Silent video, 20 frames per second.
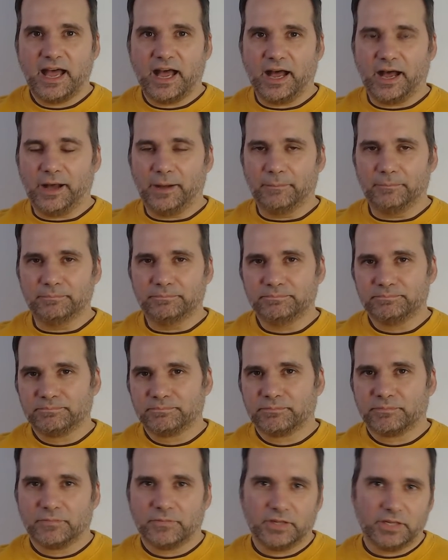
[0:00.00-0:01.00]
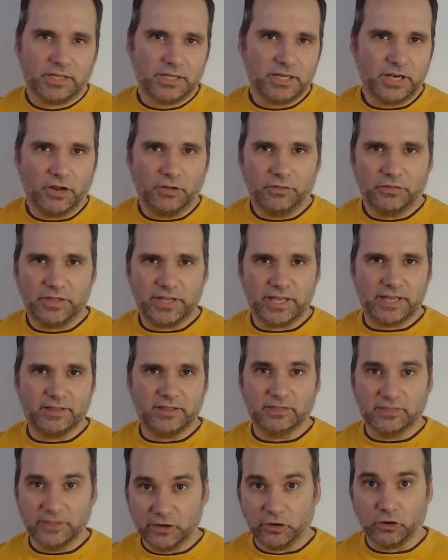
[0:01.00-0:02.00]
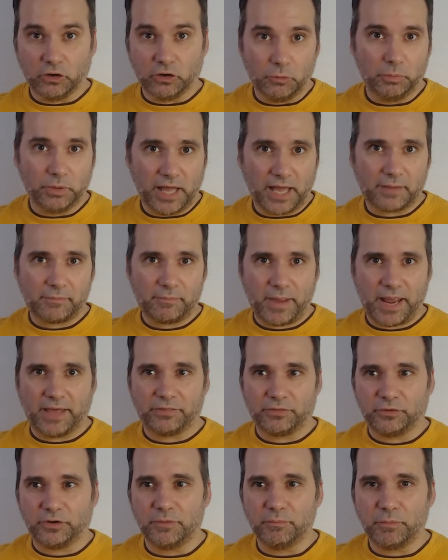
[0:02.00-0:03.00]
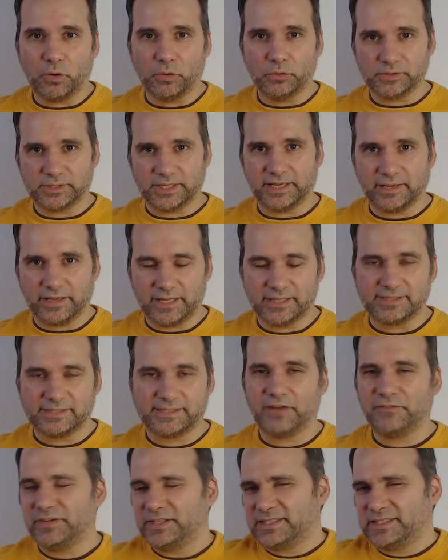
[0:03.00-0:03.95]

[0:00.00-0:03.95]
Um, you know, the literal Black Panther imposing itself.